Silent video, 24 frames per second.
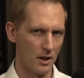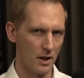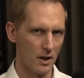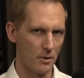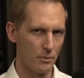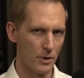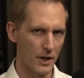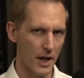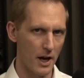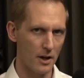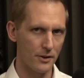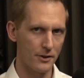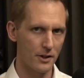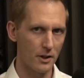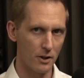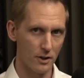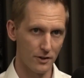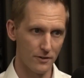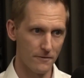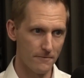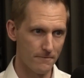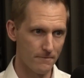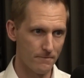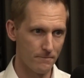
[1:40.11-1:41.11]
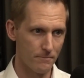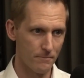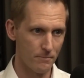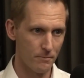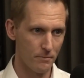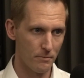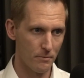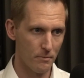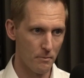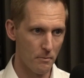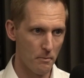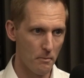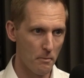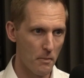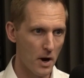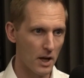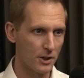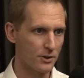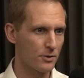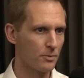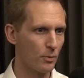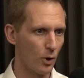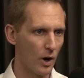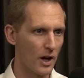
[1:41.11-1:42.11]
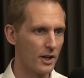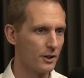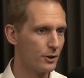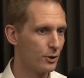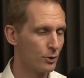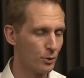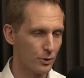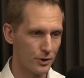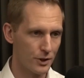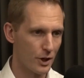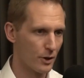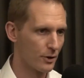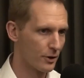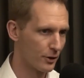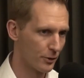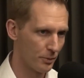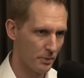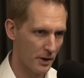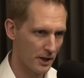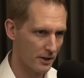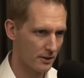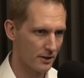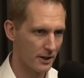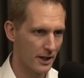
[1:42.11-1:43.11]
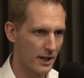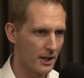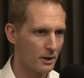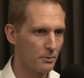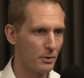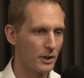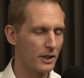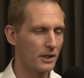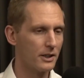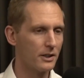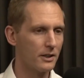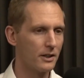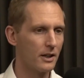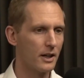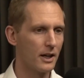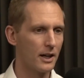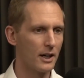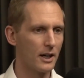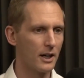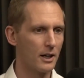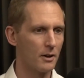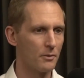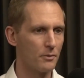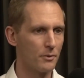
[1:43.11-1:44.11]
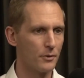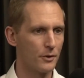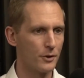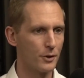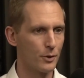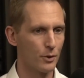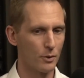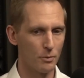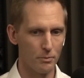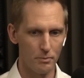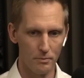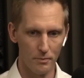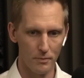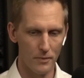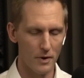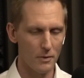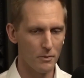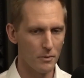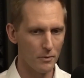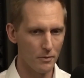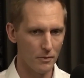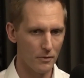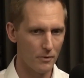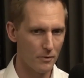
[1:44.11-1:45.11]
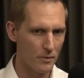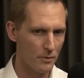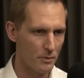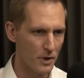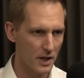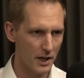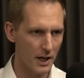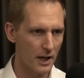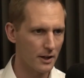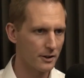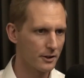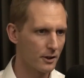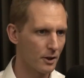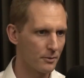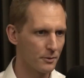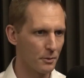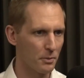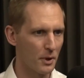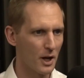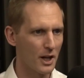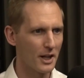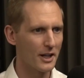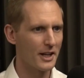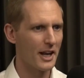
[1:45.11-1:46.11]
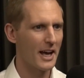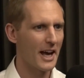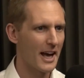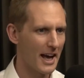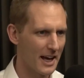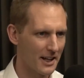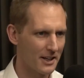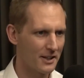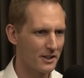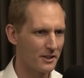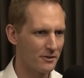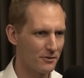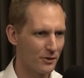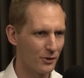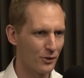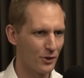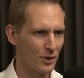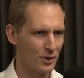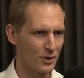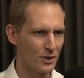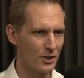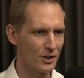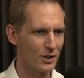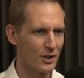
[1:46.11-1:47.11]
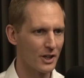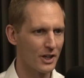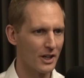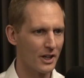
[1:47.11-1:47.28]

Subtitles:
But healthcare is much more, and you will know this better than anybody, being a helicopter pilot and a physician.